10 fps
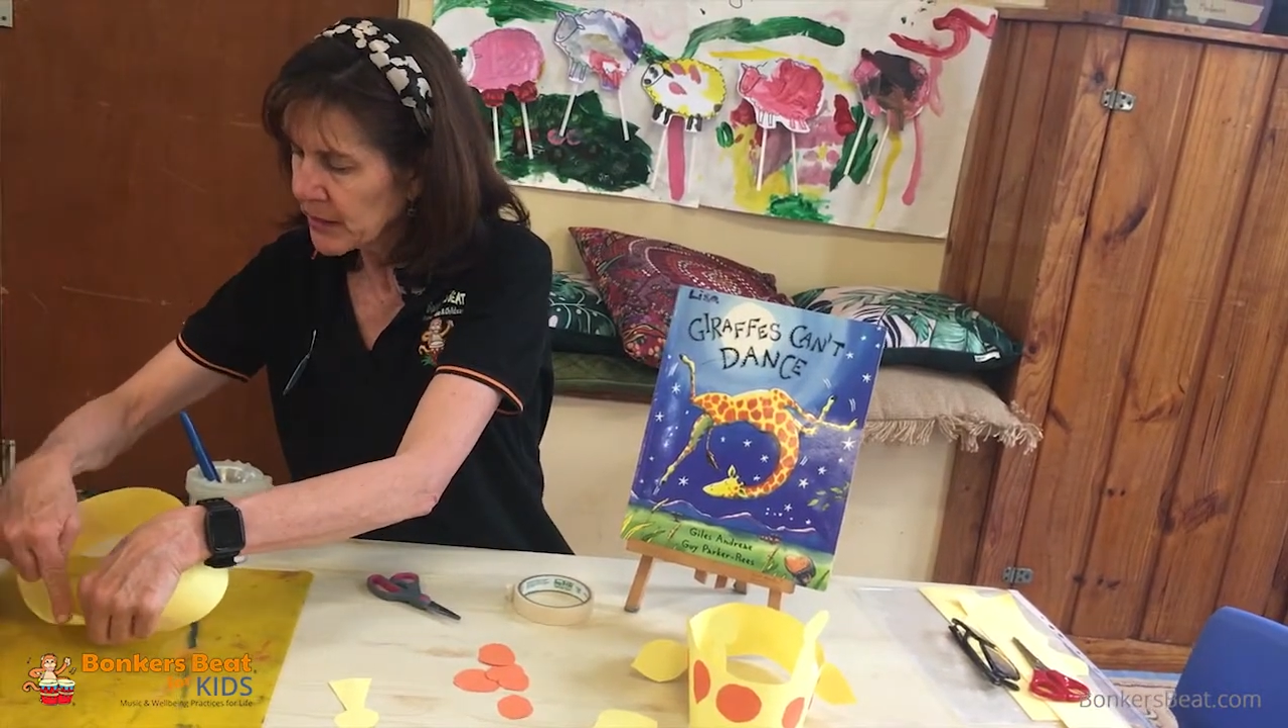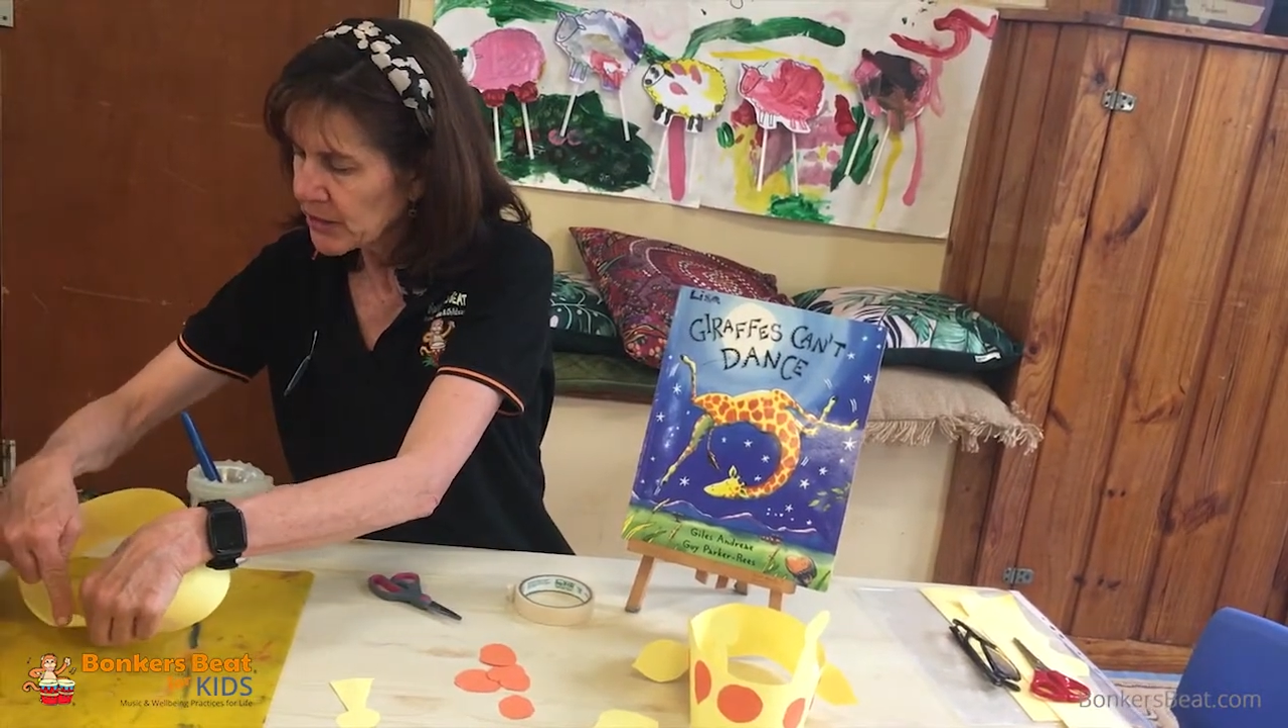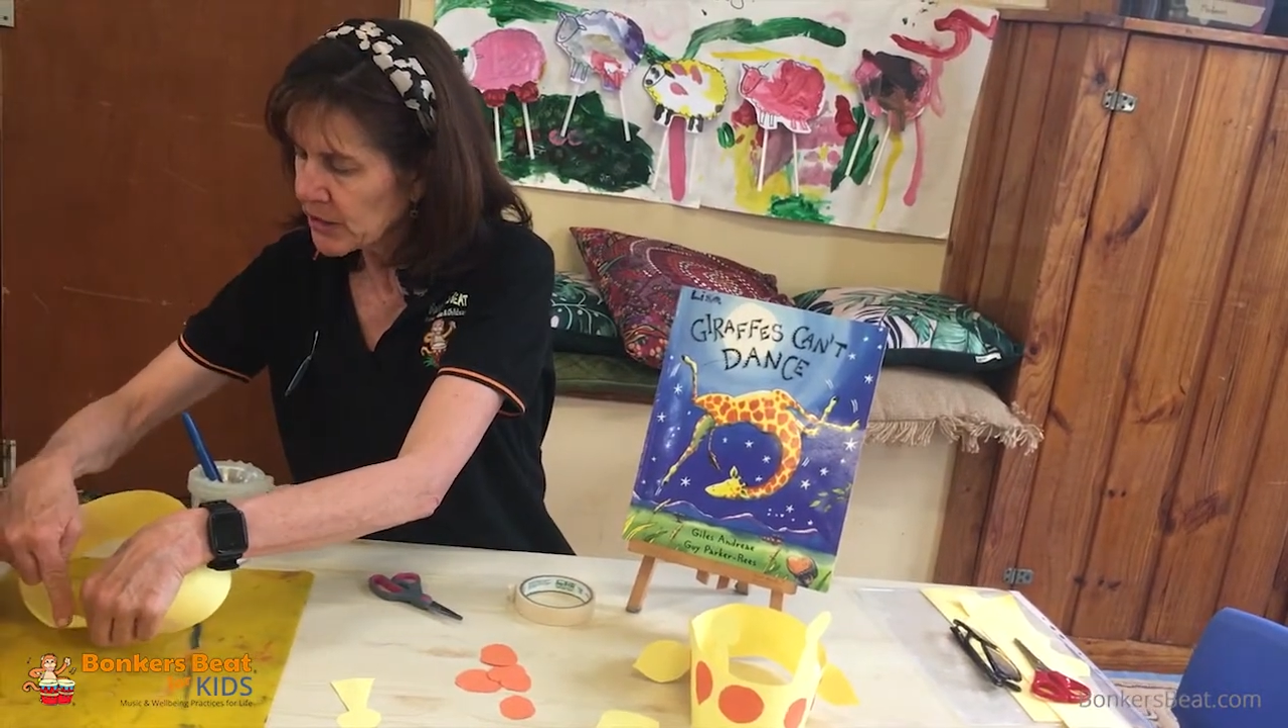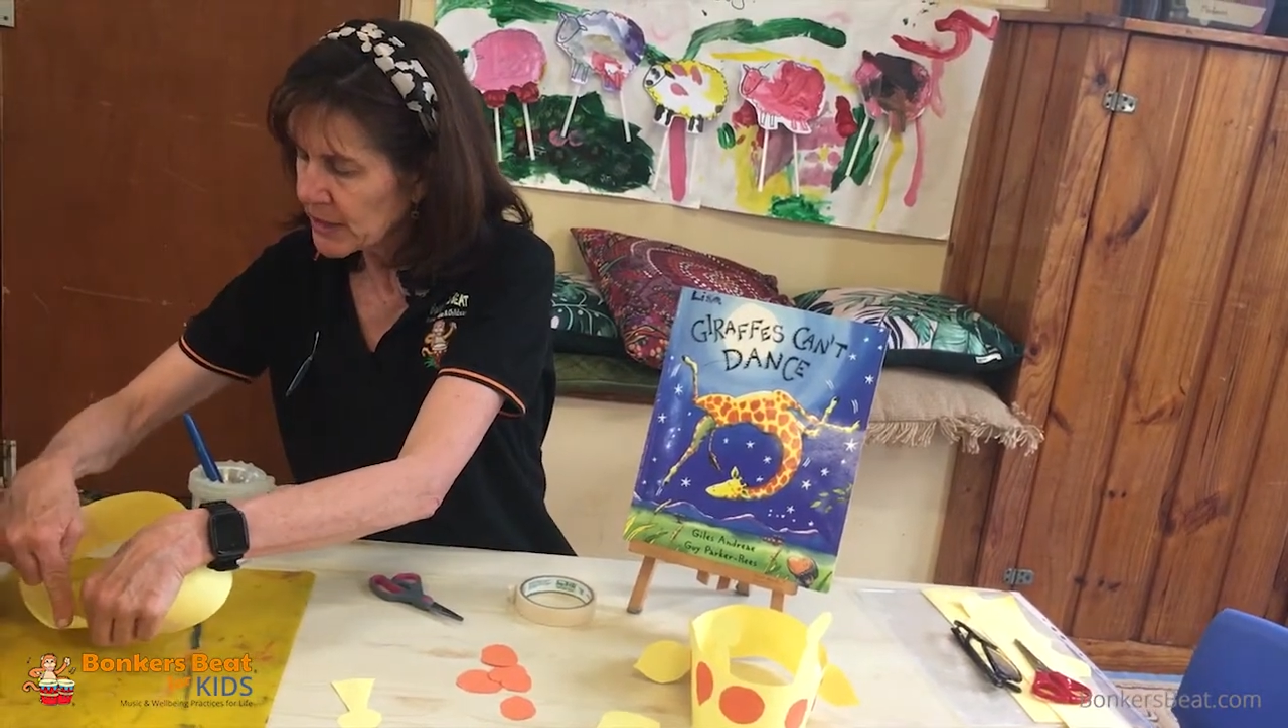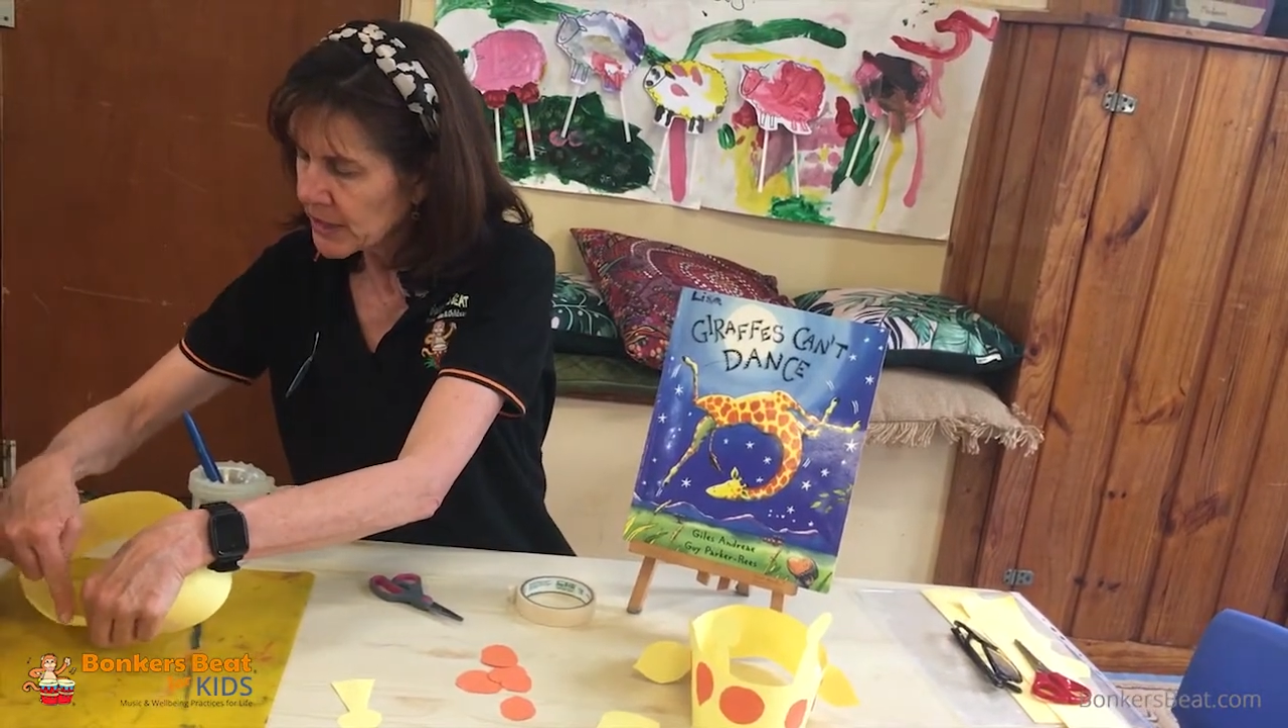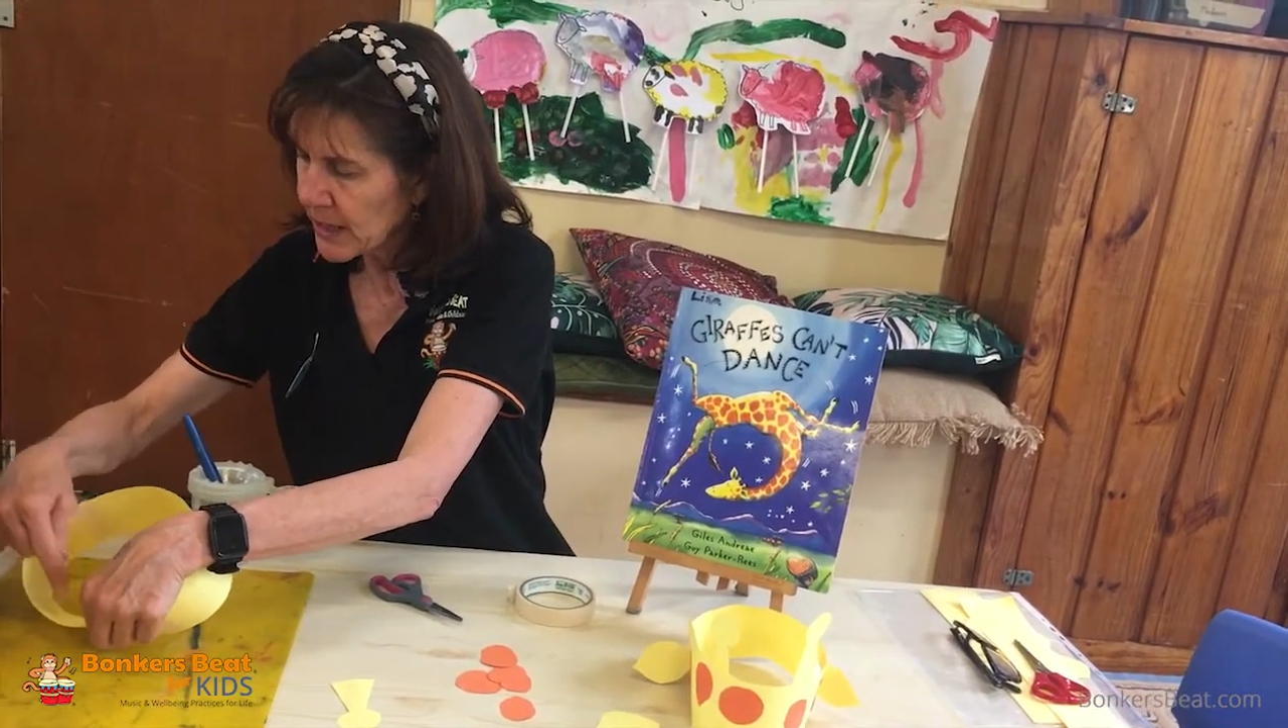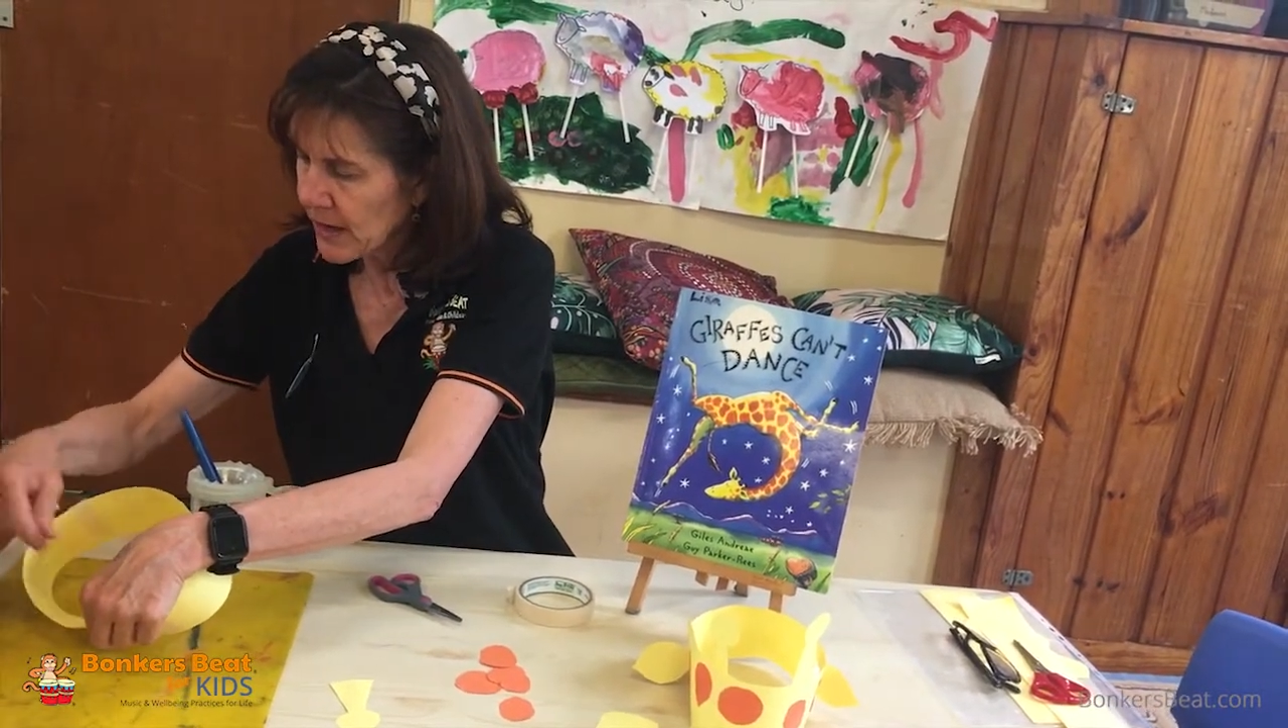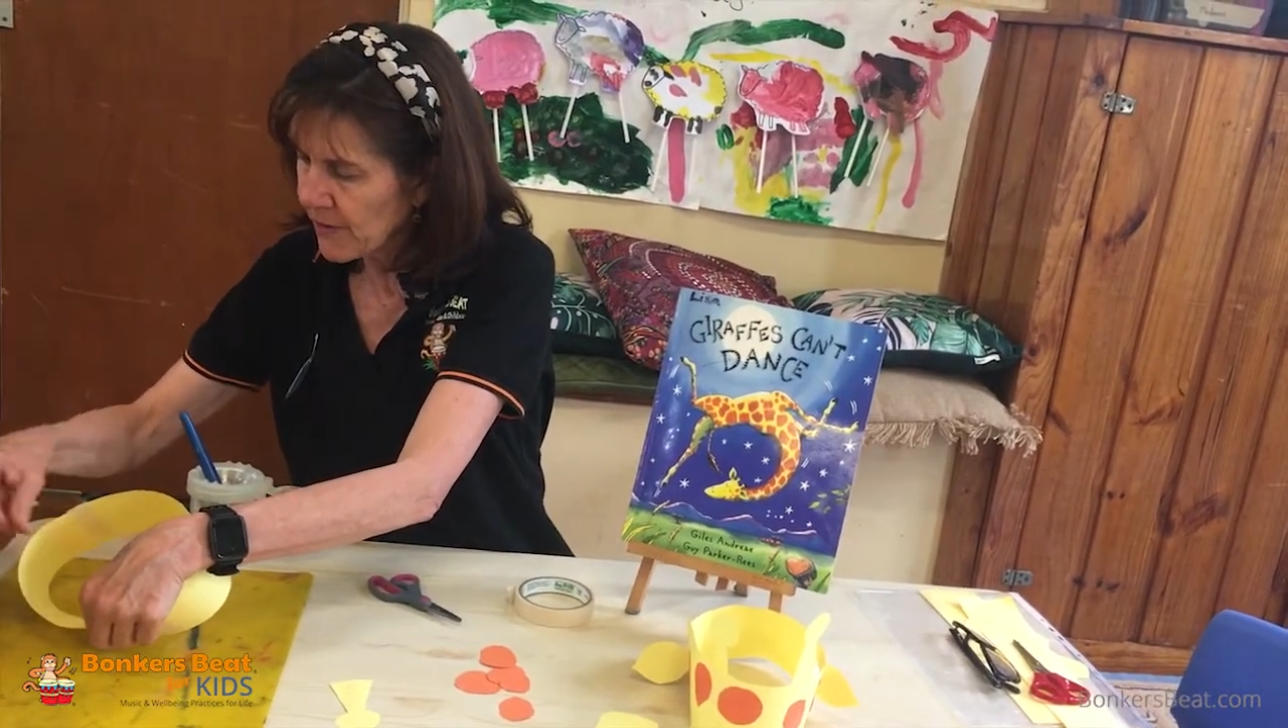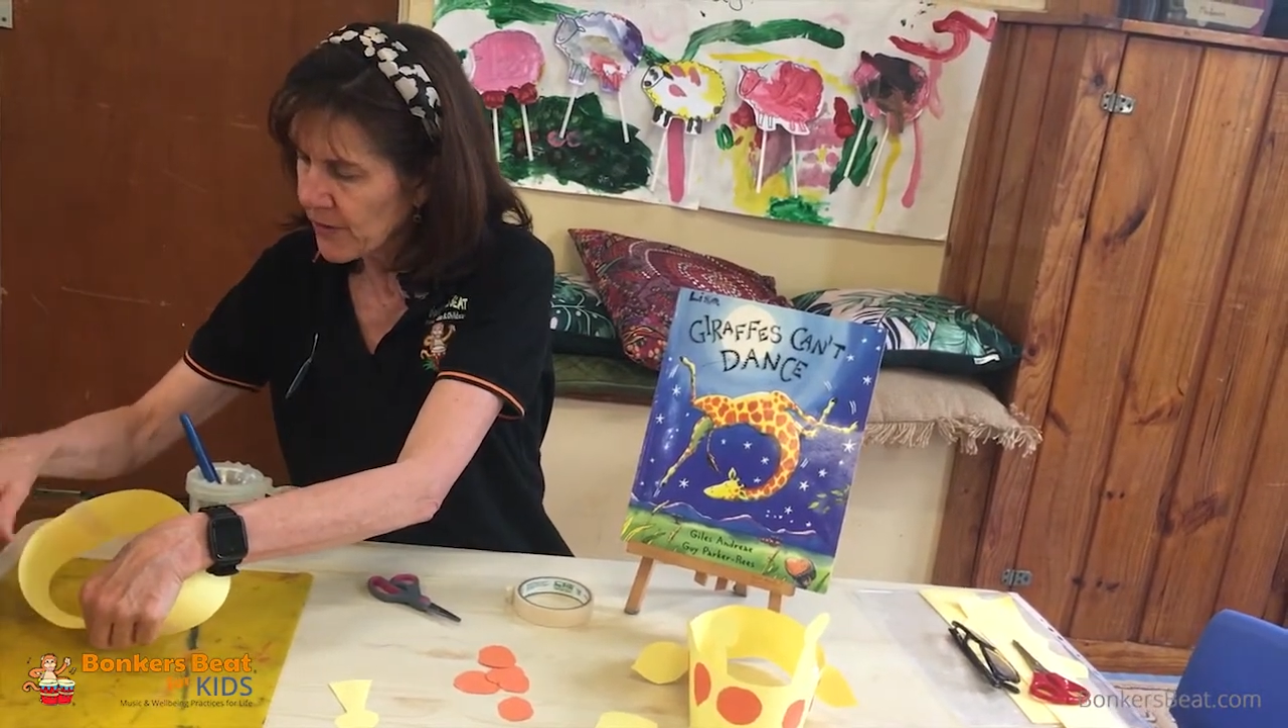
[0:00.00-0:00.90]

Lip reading: it just there